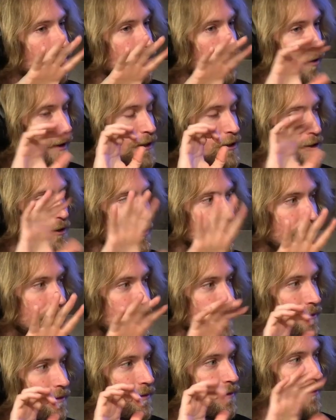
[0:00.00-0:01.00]
pressure
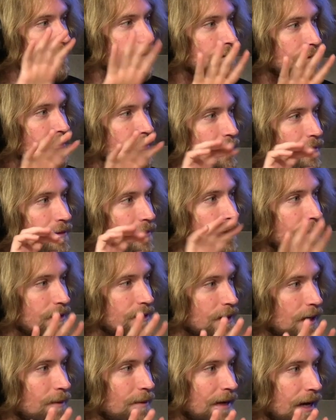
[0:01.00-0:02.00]
wave that's
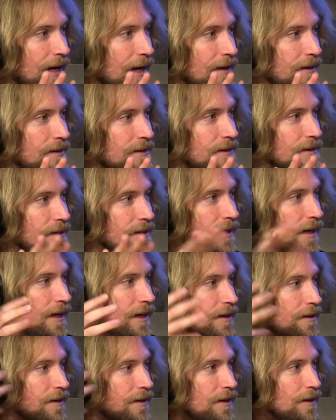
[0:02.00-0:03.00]
coming at us
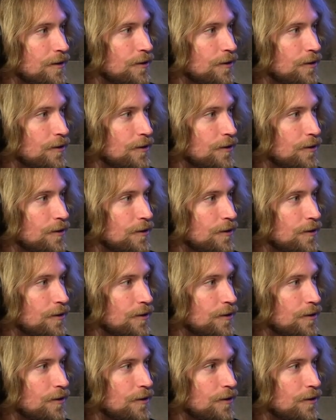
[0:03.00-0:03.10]
and mm-hmm.